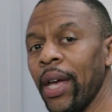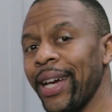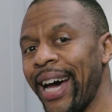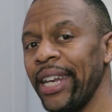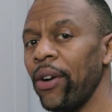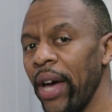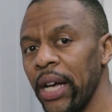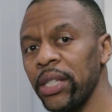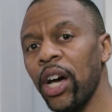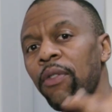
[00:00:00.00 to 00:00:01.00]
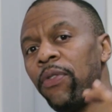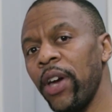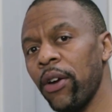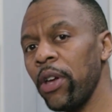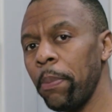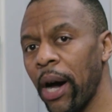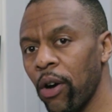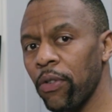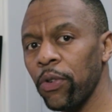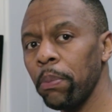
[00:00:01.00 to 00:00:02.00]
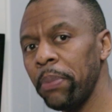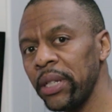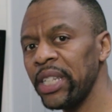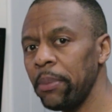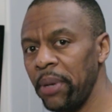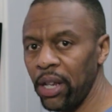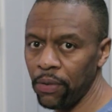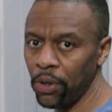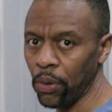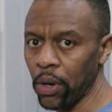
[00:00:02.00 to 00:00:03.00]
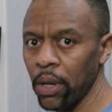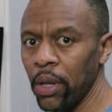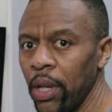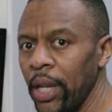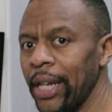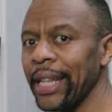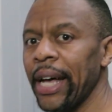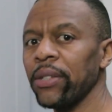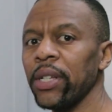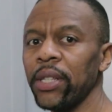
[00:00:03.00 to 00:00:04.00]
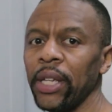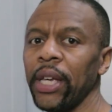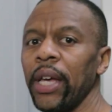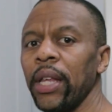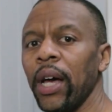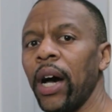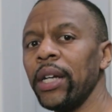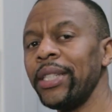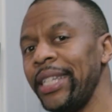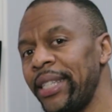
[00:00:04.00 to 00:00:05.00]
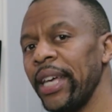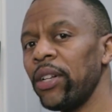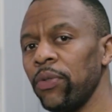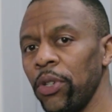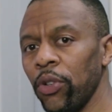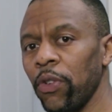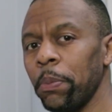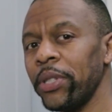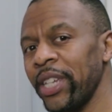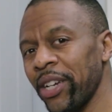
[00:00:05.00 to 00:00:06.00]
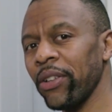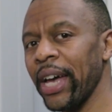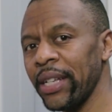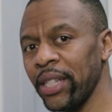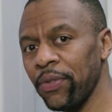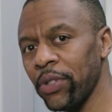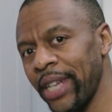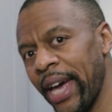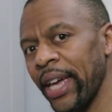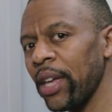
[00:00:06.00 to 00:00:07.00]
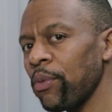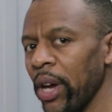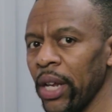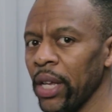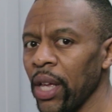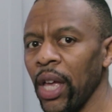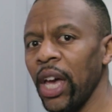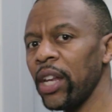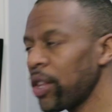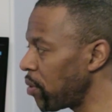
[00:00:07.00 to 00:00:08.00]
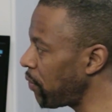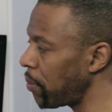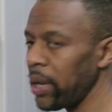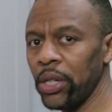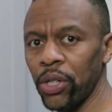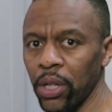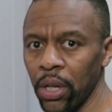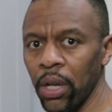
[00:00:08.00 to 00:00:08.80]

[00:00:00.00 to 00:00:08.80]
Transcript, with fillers: Kyno has a very powerful built-in media viewer allows us to get a detailed view of a particular asset for tagging, rating, and other information.